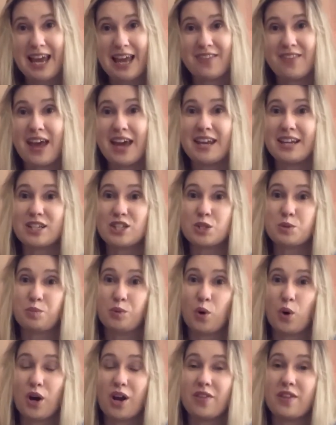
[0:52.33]
that
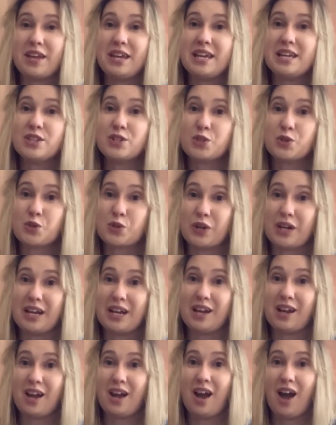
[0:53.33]
explore the
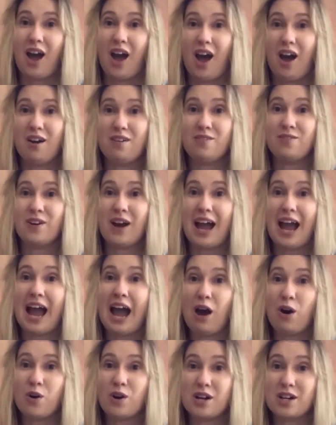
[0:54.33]
history of
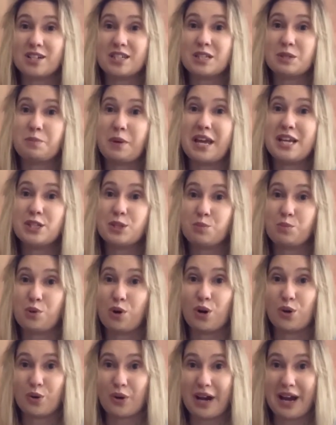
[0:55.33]
our space
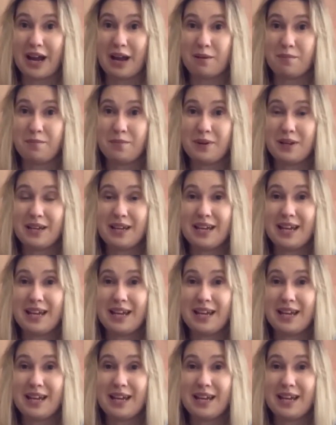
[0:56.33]
program,